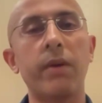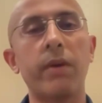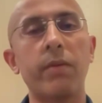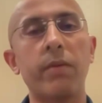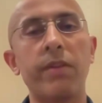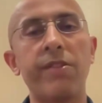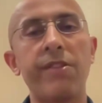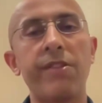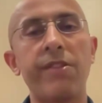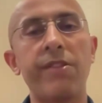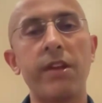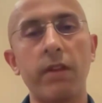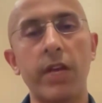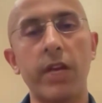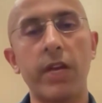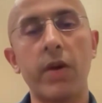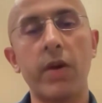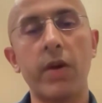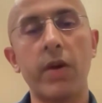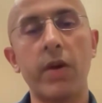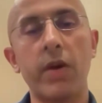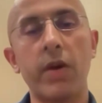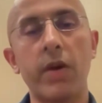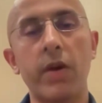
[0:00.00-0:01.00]
we're generally
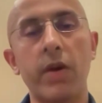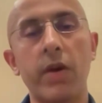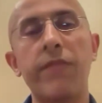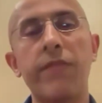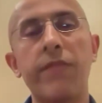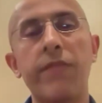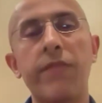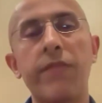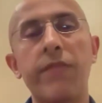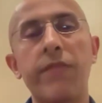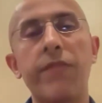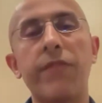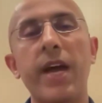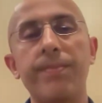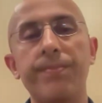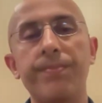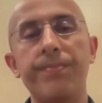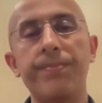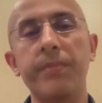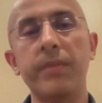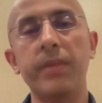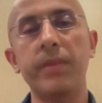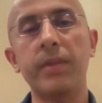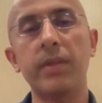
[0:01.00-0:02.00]
quite safe
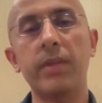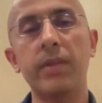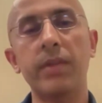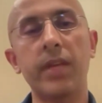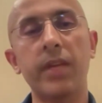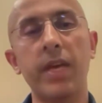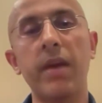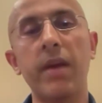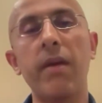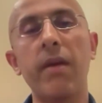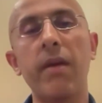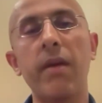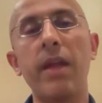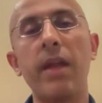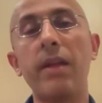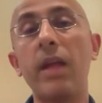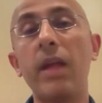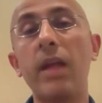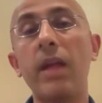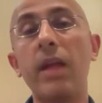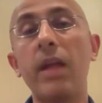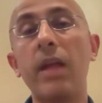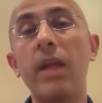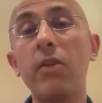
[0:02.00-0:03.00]
there.
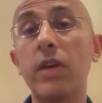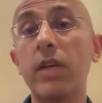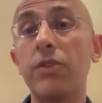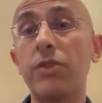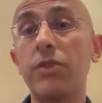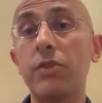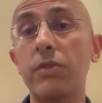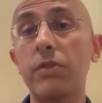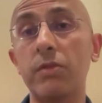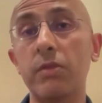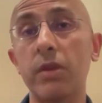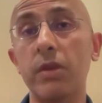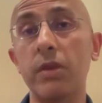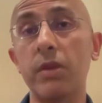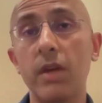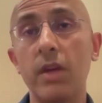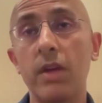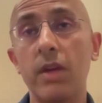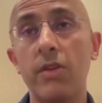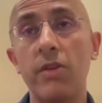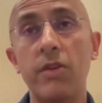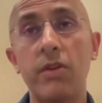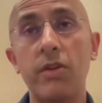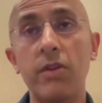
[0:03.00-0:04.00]
And look, you can do
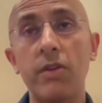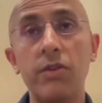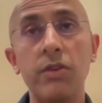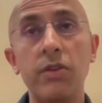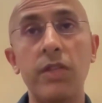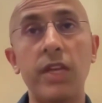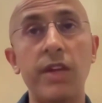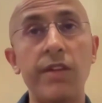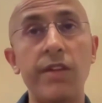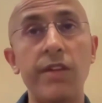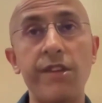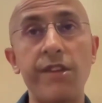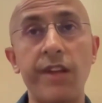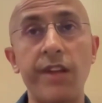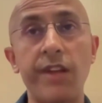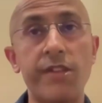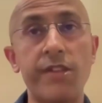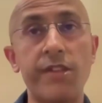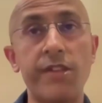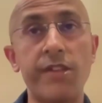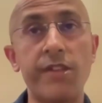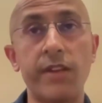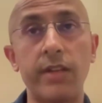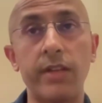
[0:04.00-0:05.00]
the
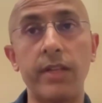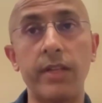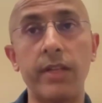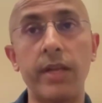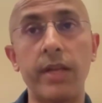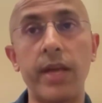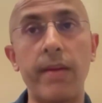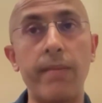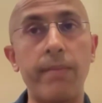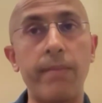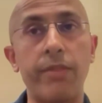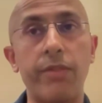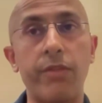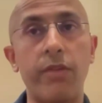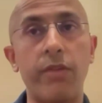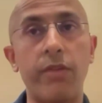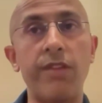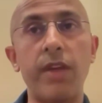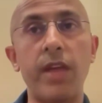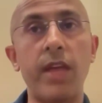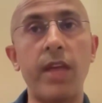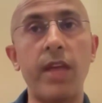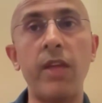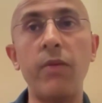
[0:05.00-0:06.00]
injection
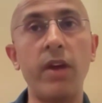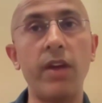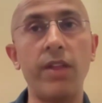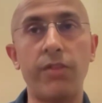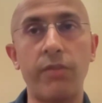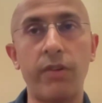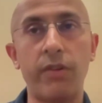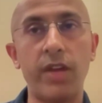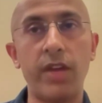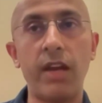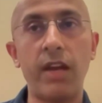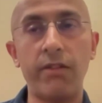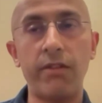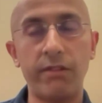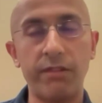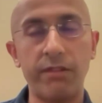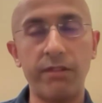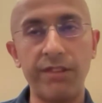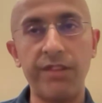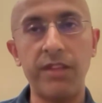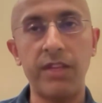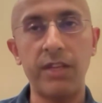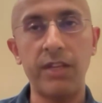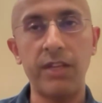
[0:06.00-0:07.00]
anywhere
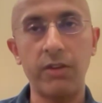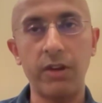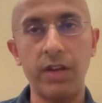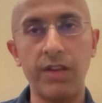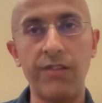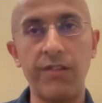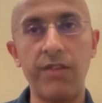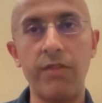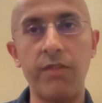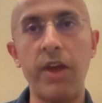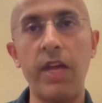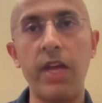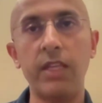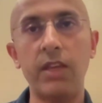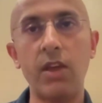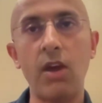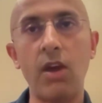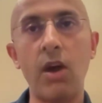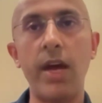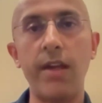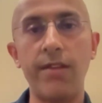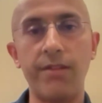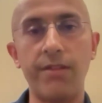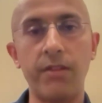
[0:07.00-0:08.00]
360 degrees around the
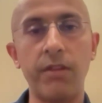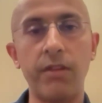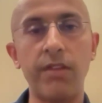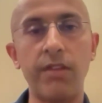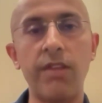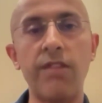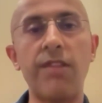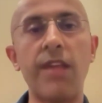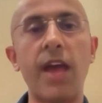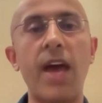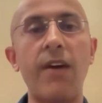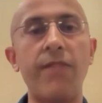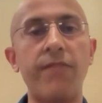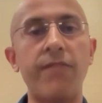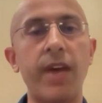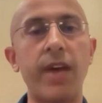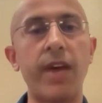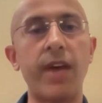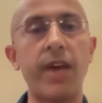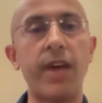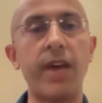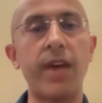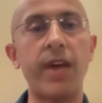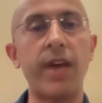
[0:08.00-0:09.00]
eye, as long as it's half
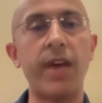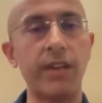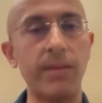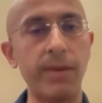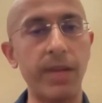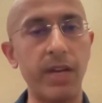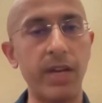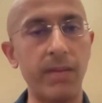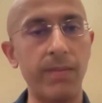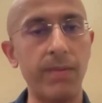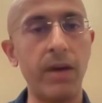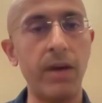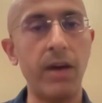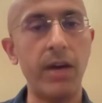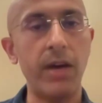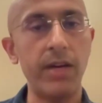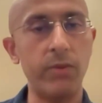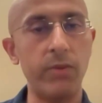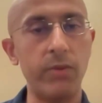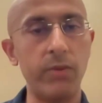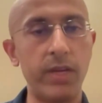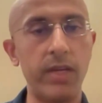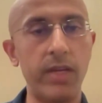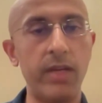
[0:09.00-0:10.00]
a centimeter
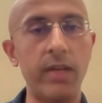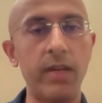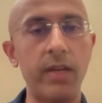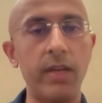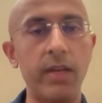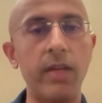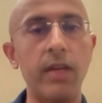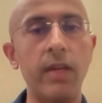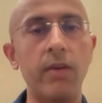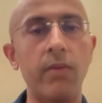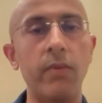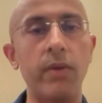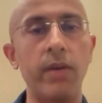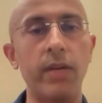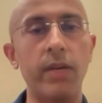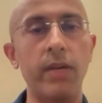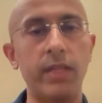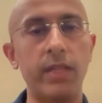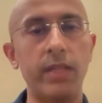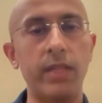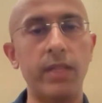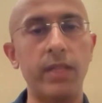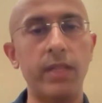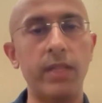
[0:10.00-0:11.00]
behind where
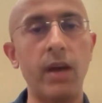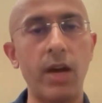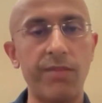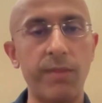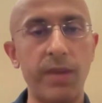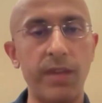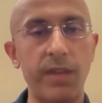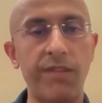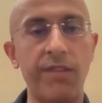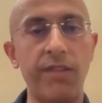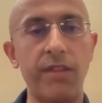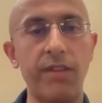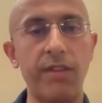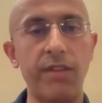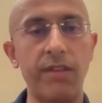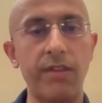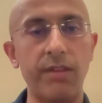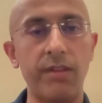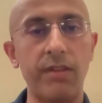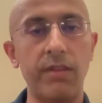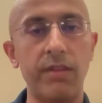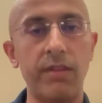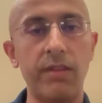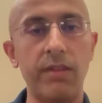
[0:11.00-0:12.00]
the iris meets
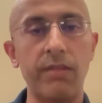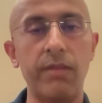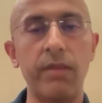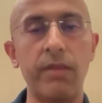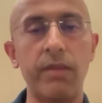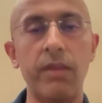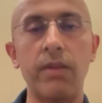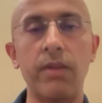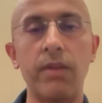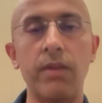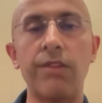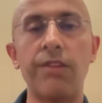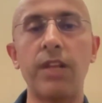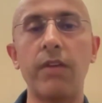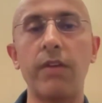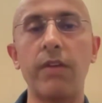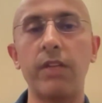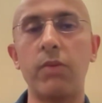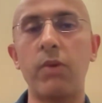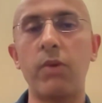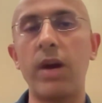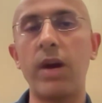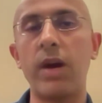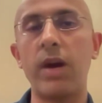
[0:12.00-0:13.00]
the
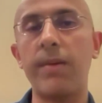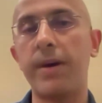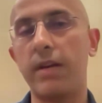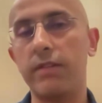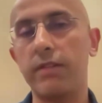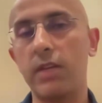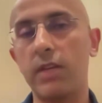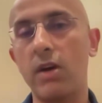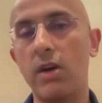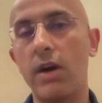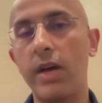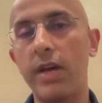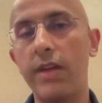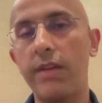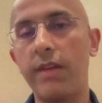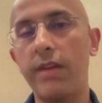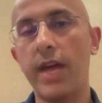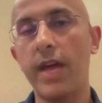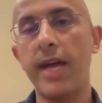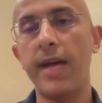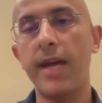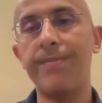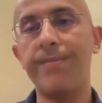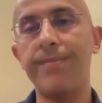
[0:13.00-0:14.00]
sclera, the white part of the
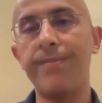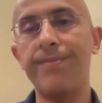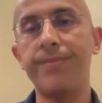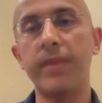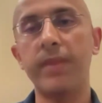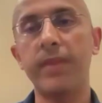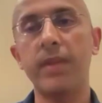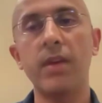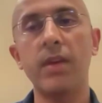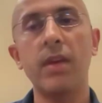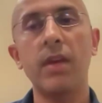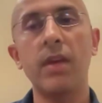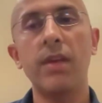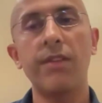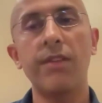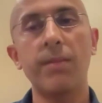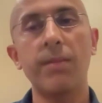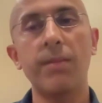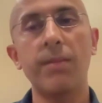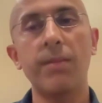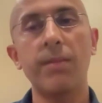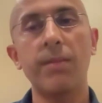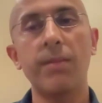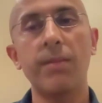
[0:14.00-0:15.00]
eye.
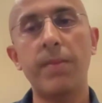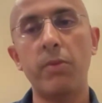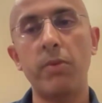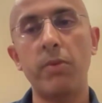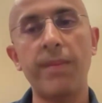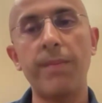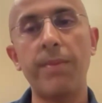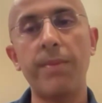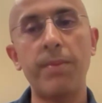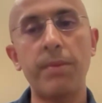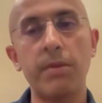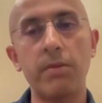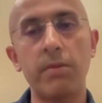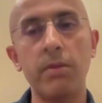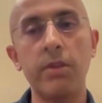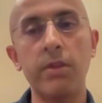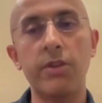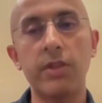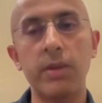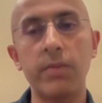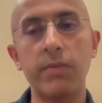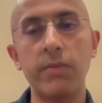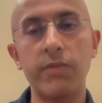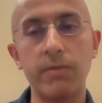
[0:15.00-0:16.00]
So some people will
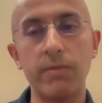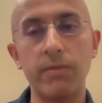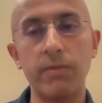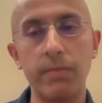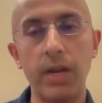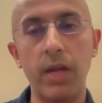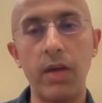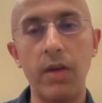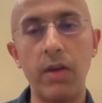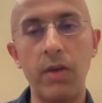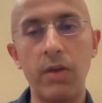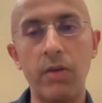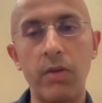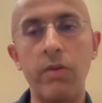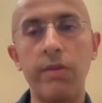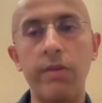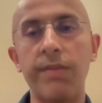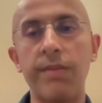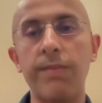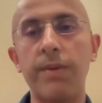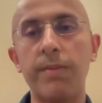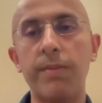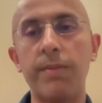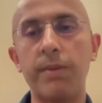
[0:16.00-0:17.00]
do them from
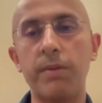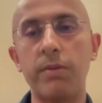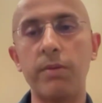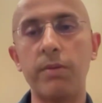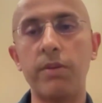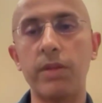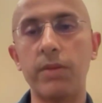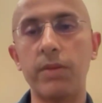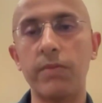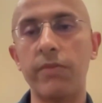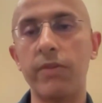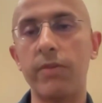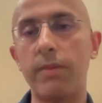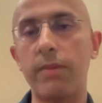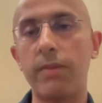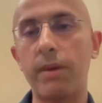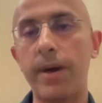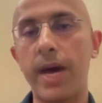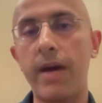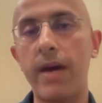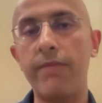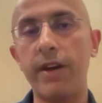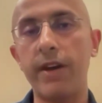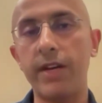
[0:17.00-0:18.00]
below, some people will do them from
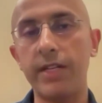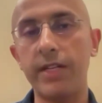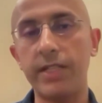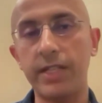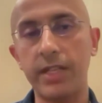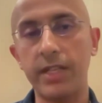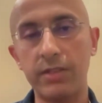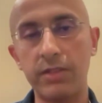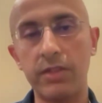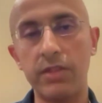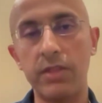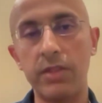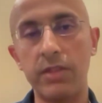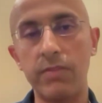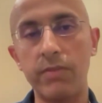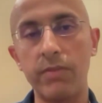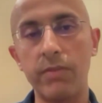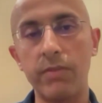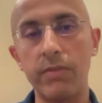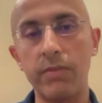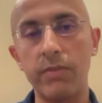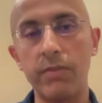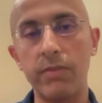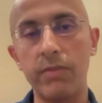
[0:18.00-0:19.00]
above. I tend to do them
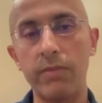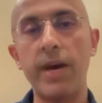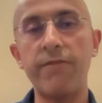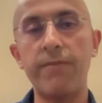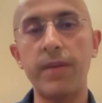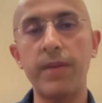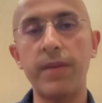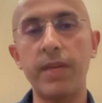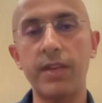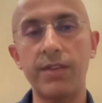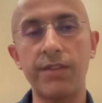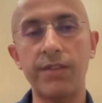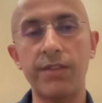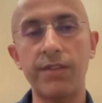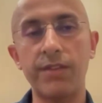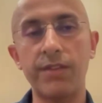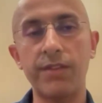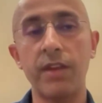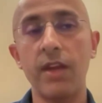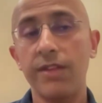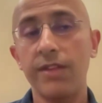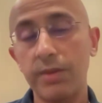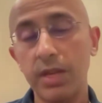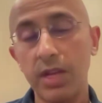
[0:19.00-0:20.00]
from above because
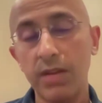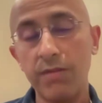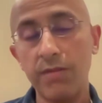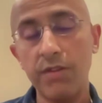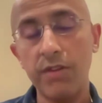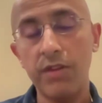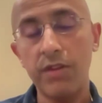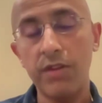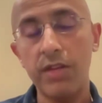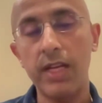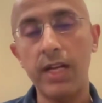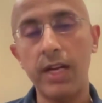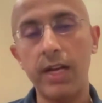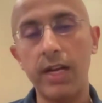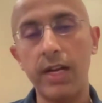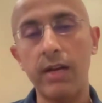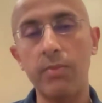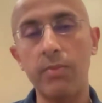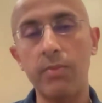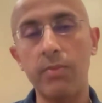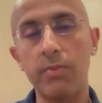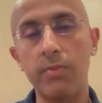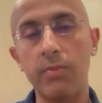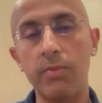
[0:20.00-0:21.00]
sometimes you can get a
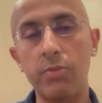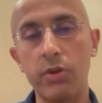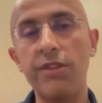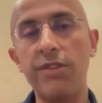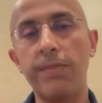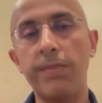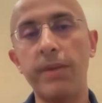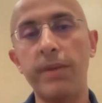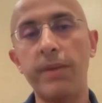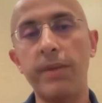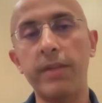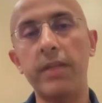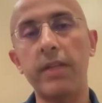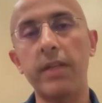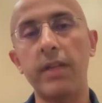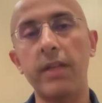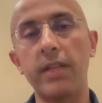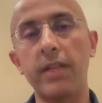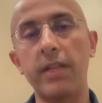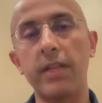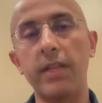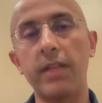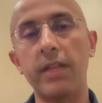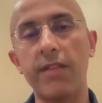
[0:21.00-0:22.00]
little bruise, but
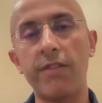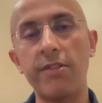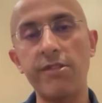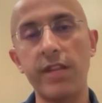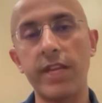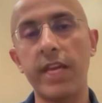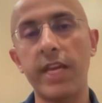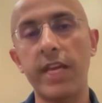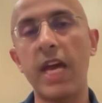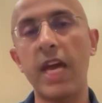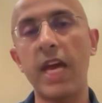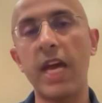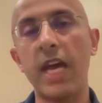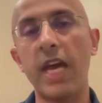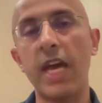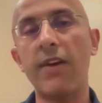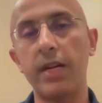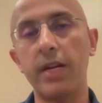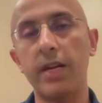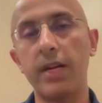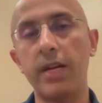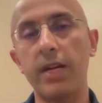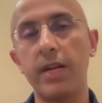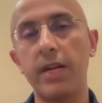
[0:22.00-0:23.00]
that's usually covered
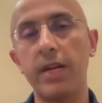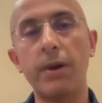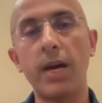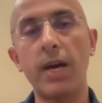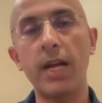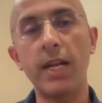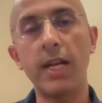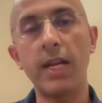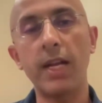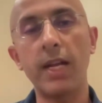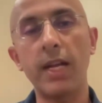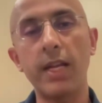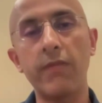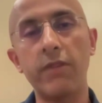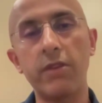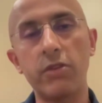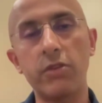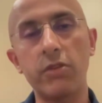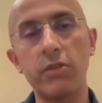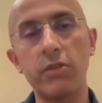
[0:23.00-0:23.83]
by the top eyelid